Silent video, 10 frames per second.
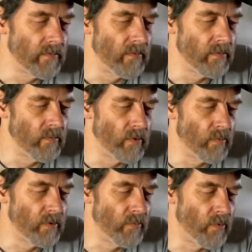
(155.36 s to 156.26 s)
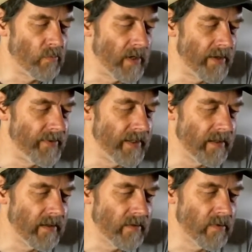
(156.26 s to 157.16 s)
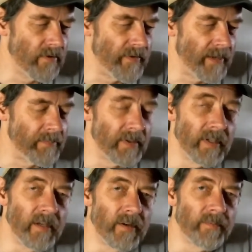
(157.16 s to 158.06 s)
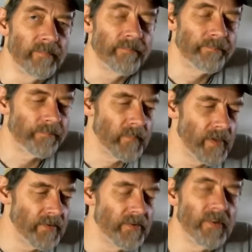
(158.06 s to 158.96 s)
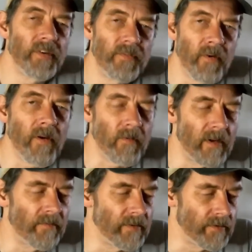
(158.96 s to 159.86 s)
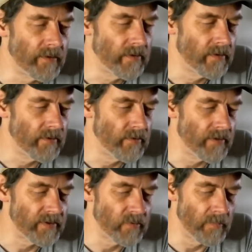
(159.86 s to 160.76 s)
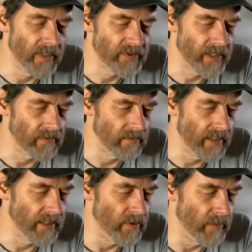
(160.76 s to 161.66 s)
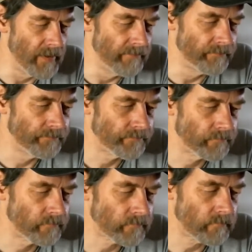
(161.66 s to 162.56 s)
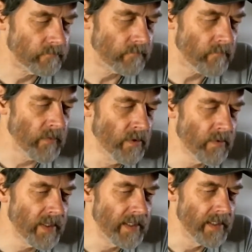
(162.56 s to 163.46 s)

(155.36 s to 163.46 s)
on what I think could have happened here, since this is very relevant to my channel anyway. Okay.